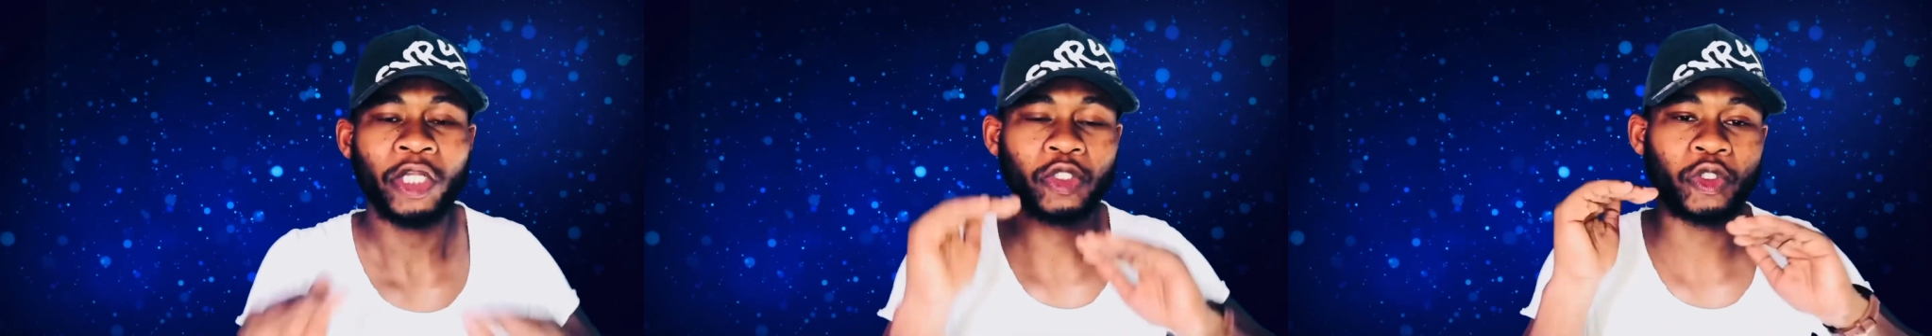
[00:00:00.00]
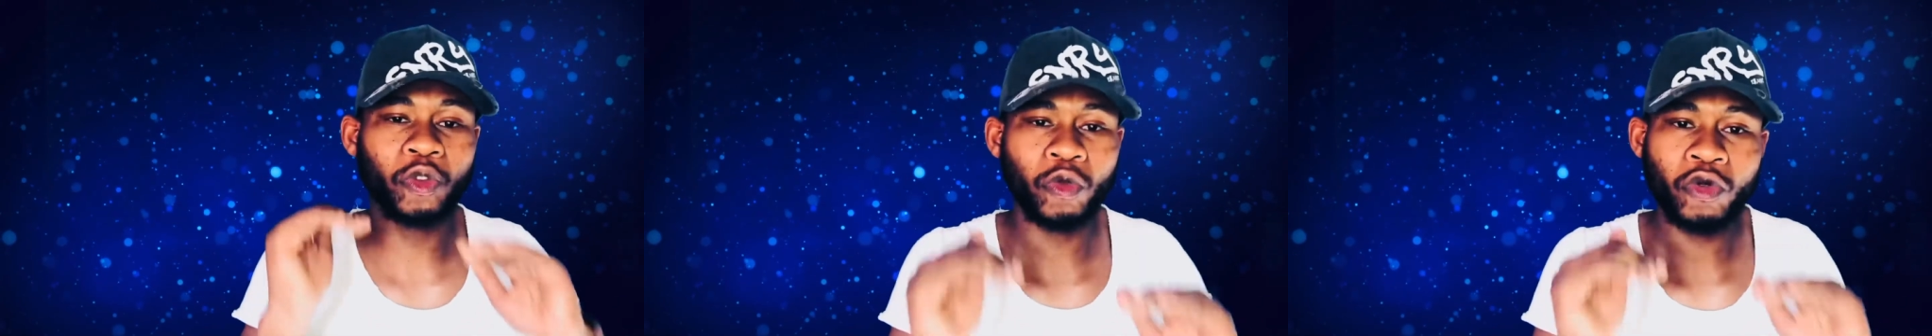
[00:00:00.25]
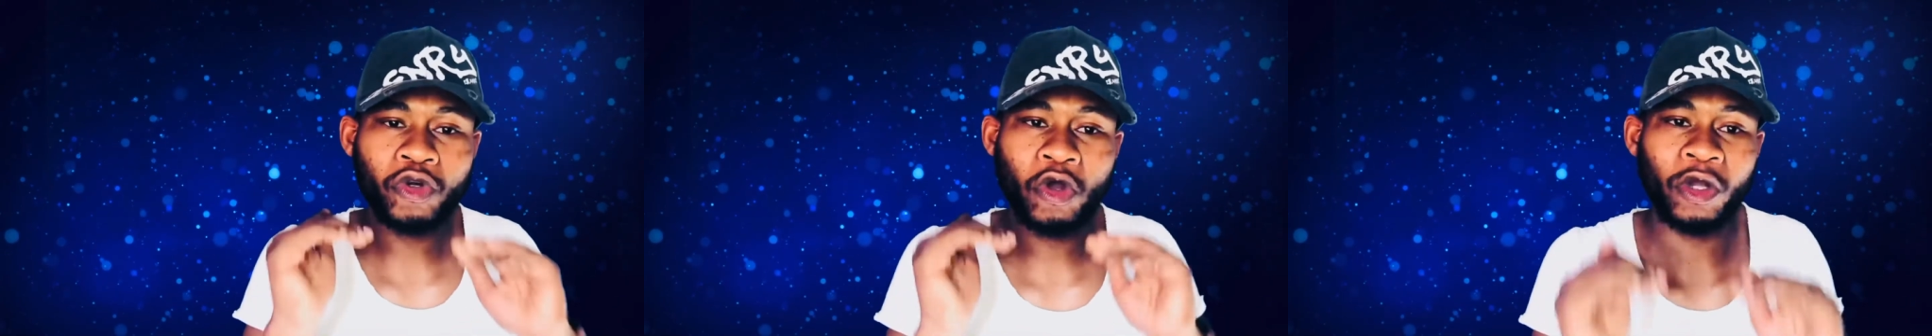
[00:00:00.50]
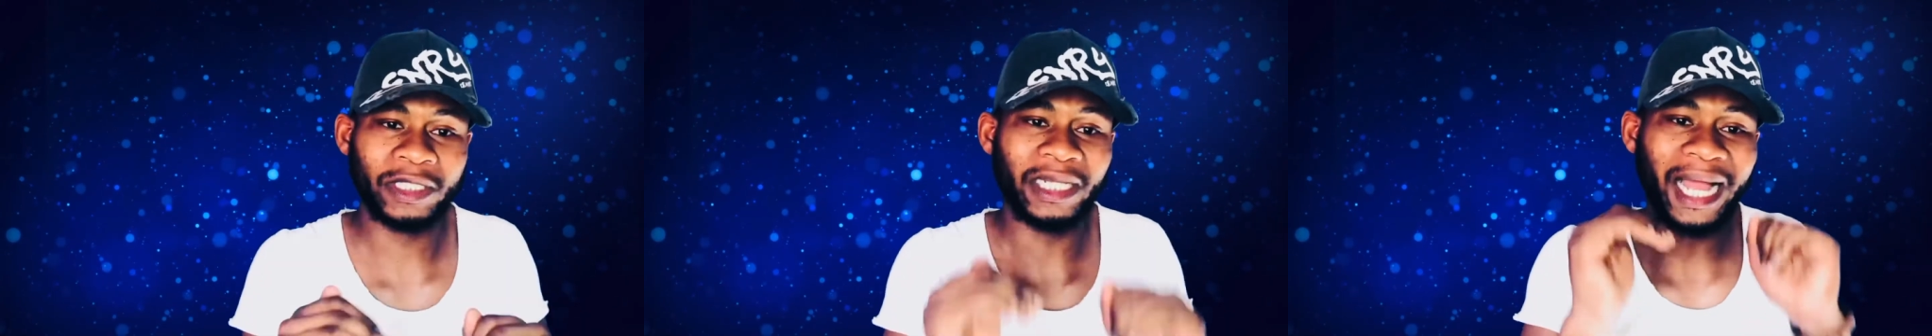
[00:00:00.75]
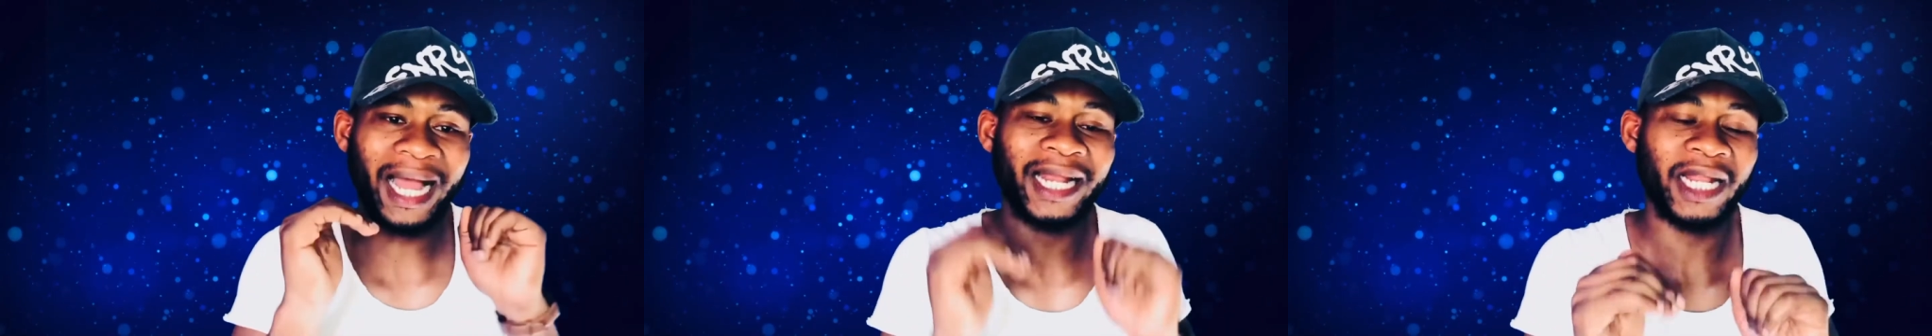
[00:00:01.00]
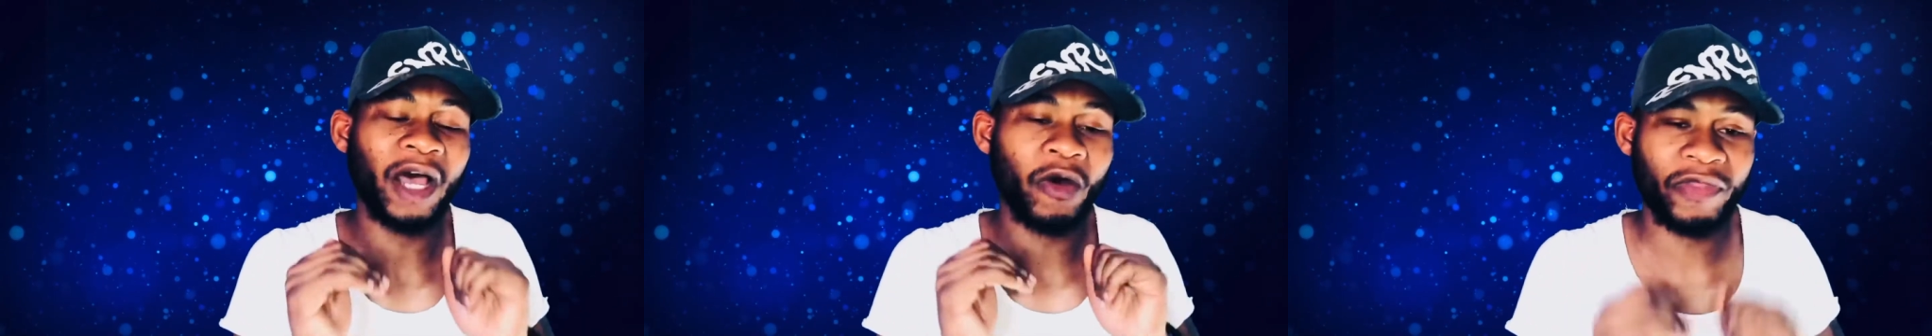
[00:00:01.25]
Do not
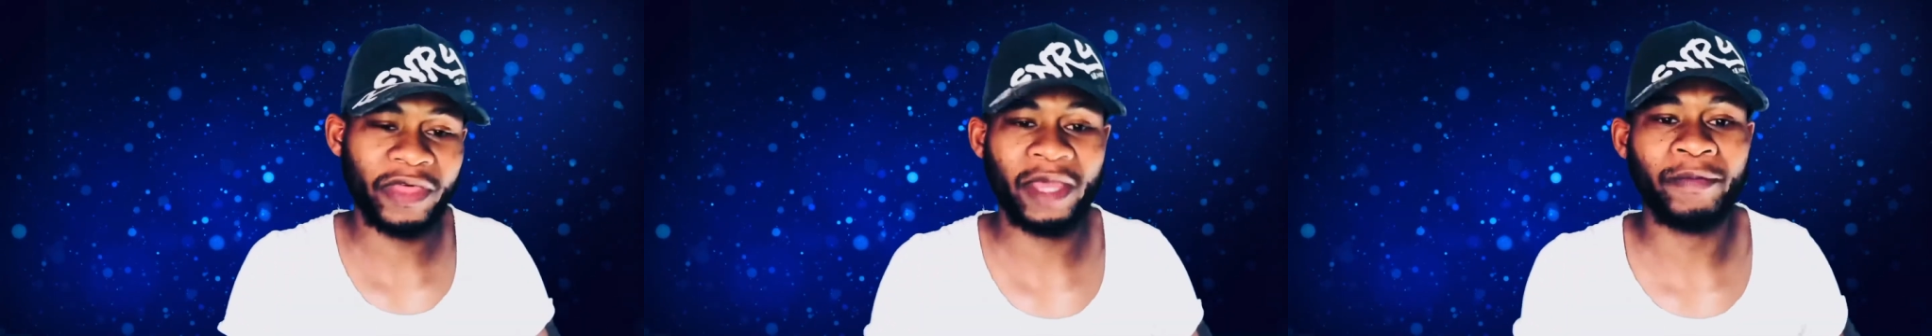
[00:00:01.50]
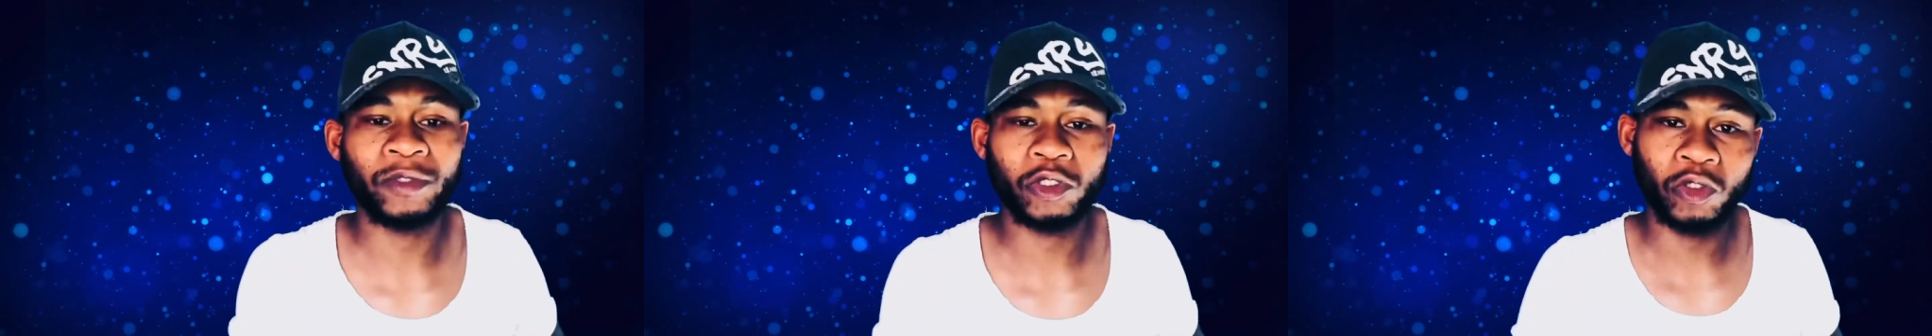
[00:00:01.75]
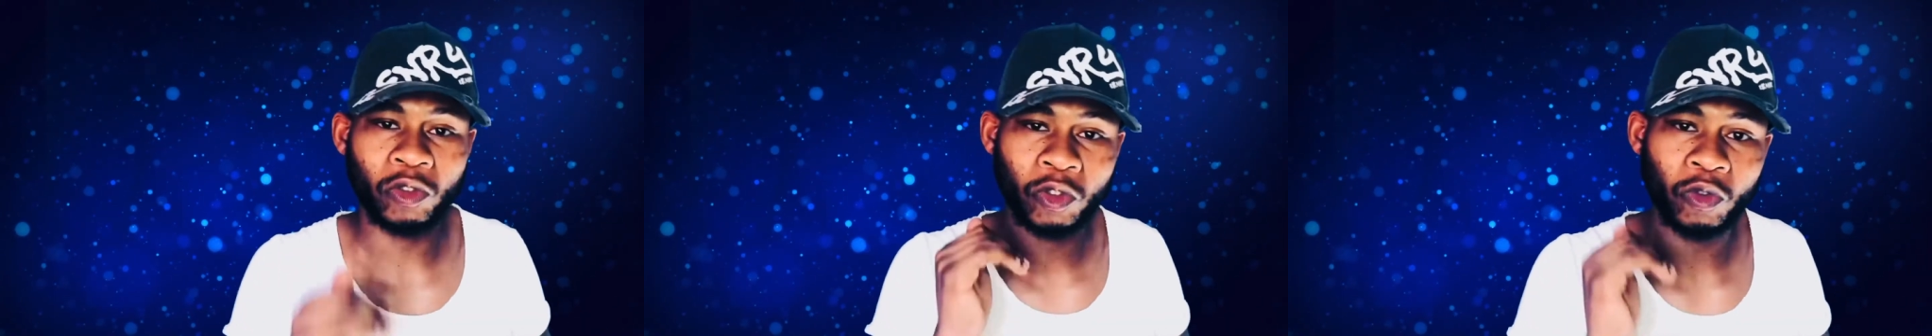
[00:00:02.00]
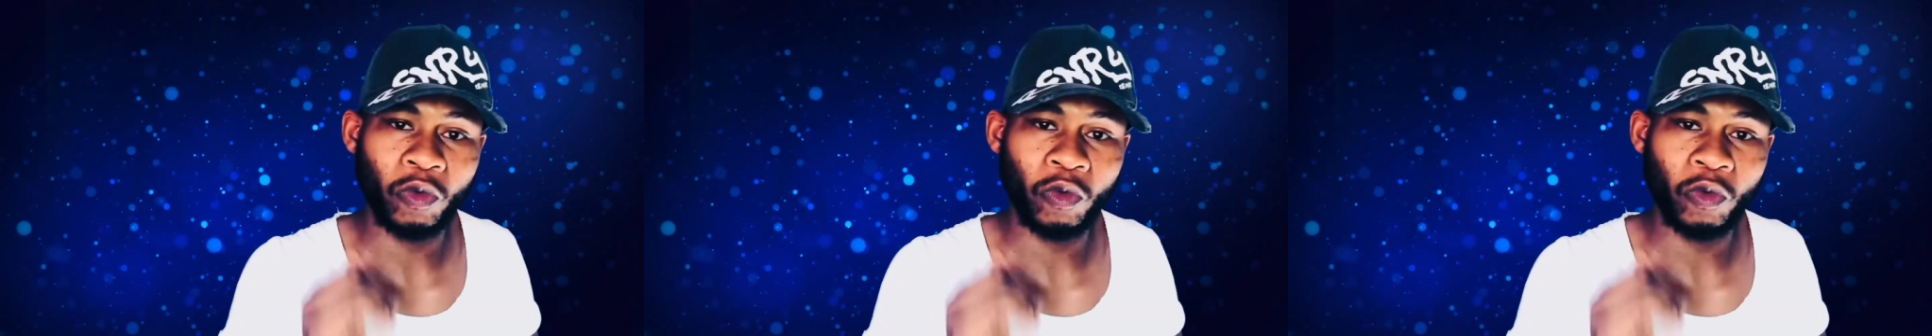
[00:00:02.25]
allow them to do